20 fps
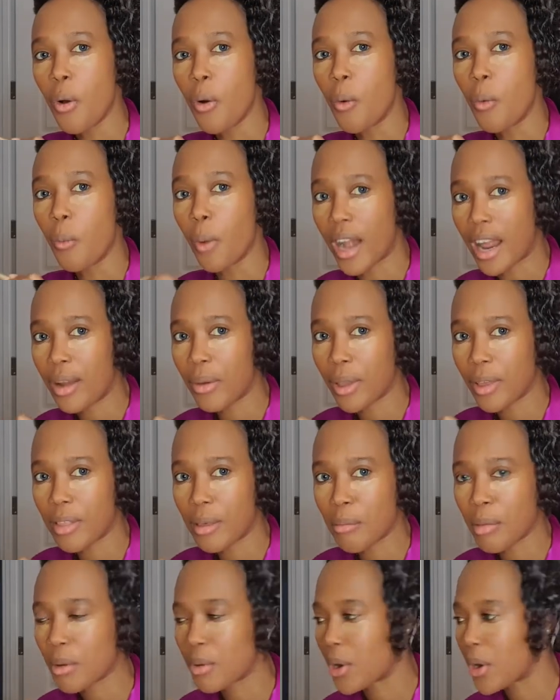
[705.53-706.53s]
When I look in the
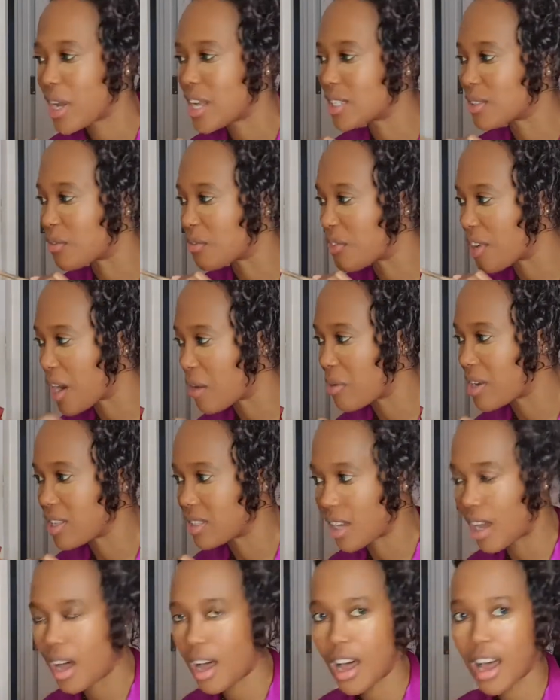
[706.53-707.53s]
mirror, it's very
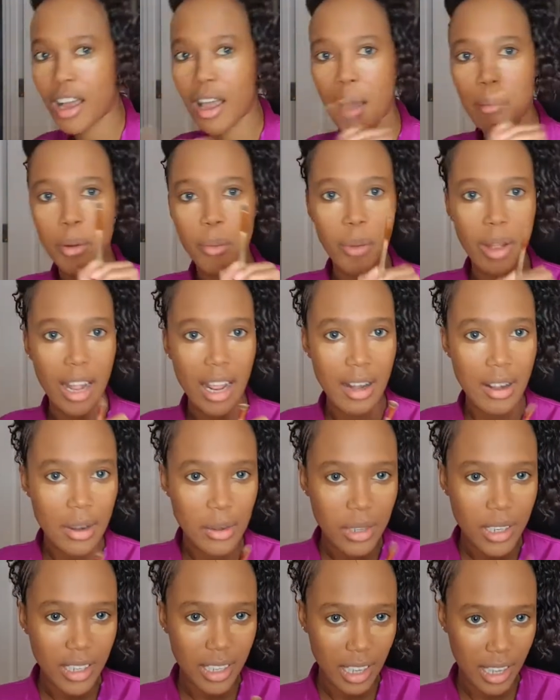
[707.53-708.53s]
dark, but when I
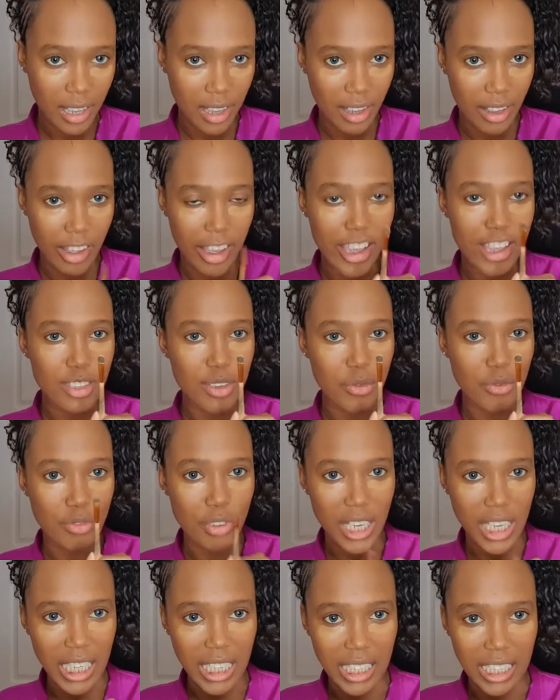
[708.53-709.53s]
look here, it's
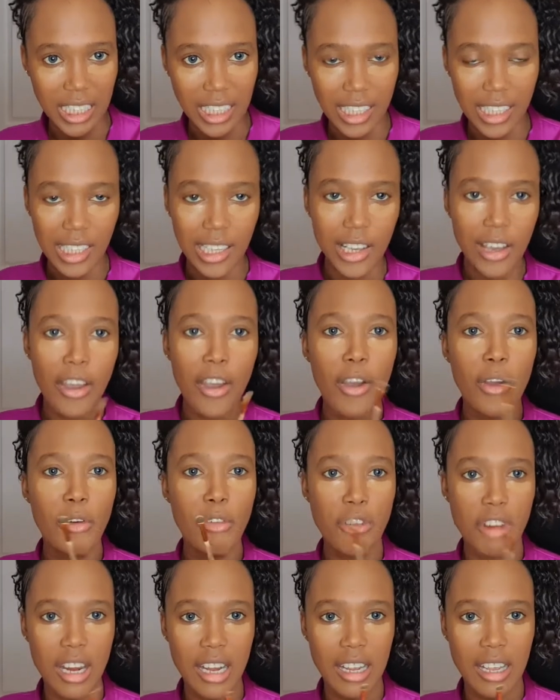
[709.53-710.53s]
really,
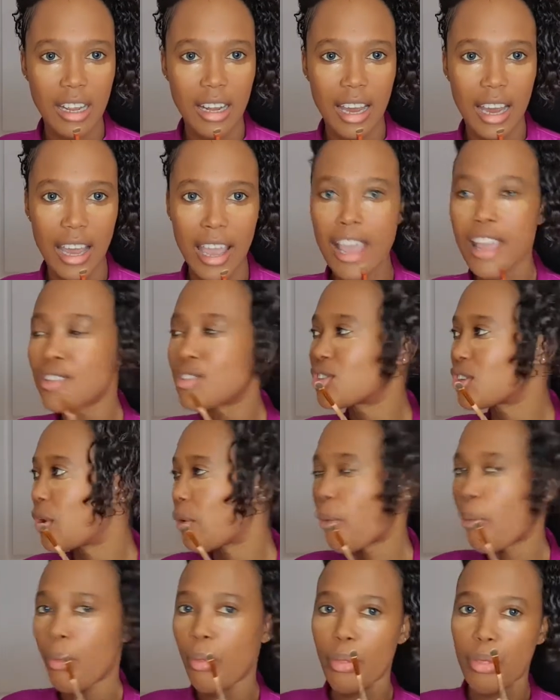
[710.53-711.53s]
really light.
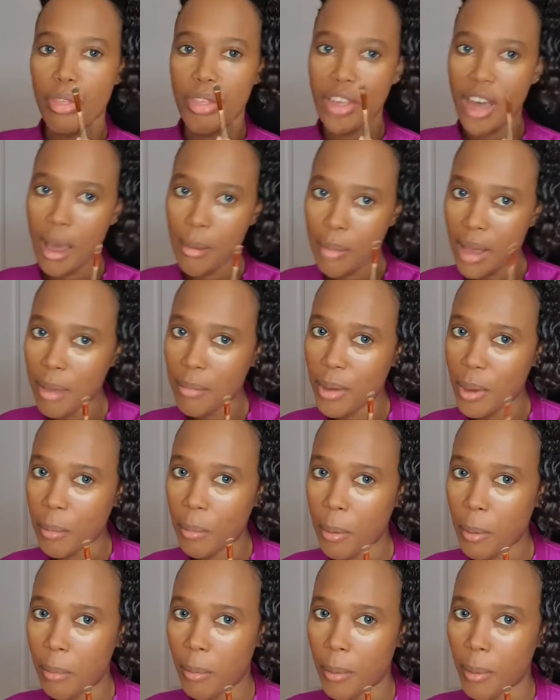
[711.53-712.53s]
So that might be a
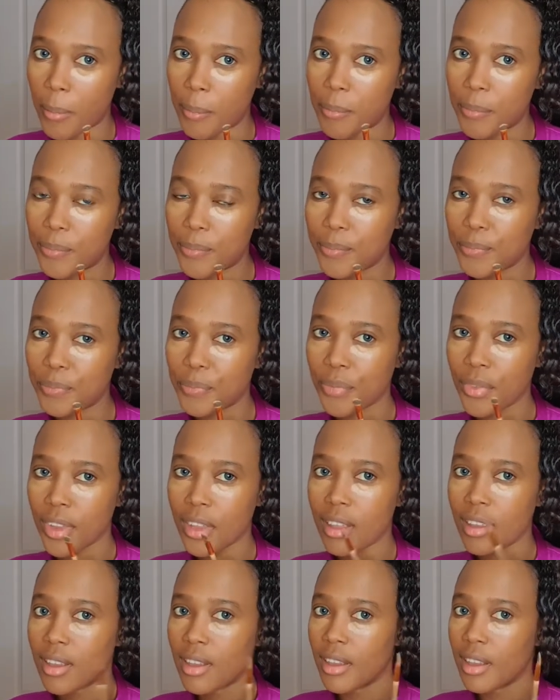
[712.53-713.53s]
problem.
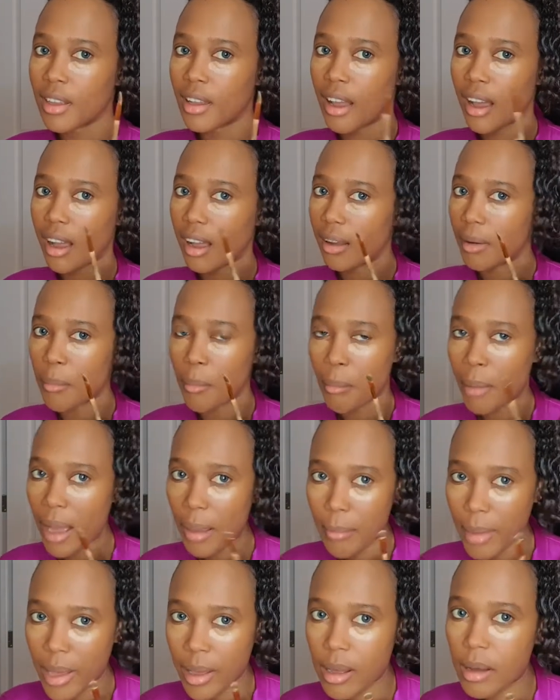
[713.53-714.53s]
My
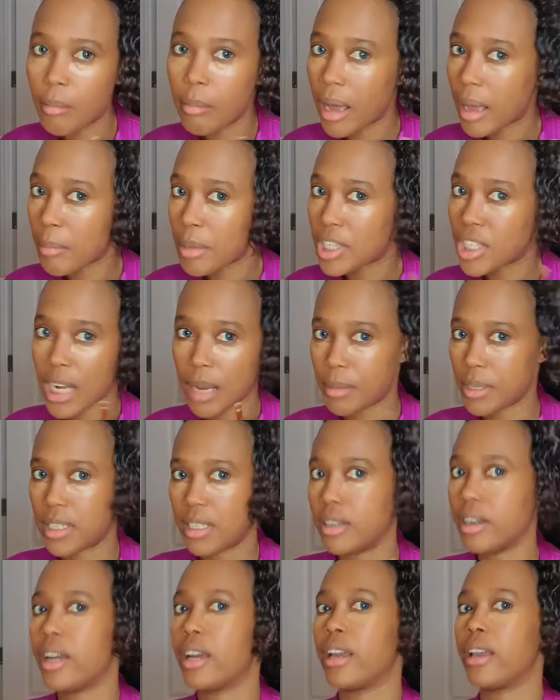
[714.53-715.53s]
makeup might be shabby
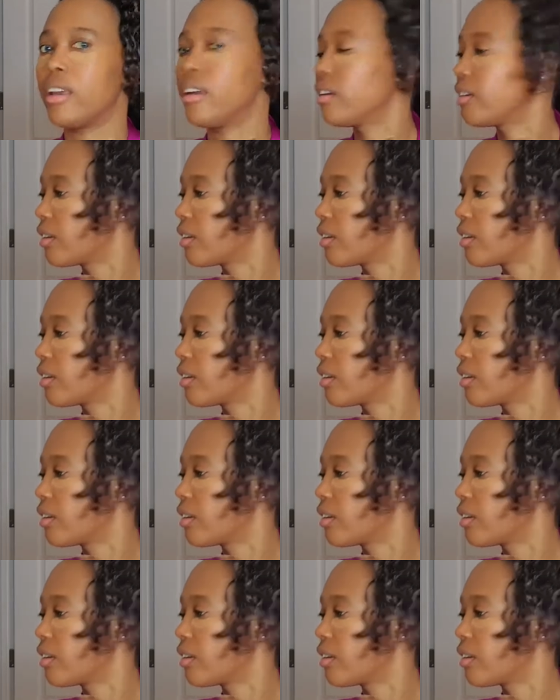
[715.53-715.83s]
tonight.